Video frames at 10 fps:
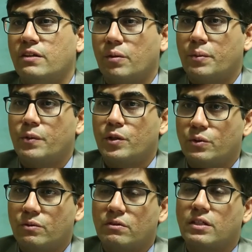they will be able
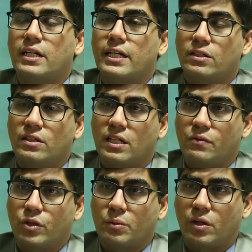to create the
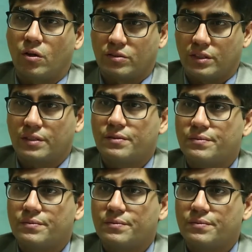affordable housing.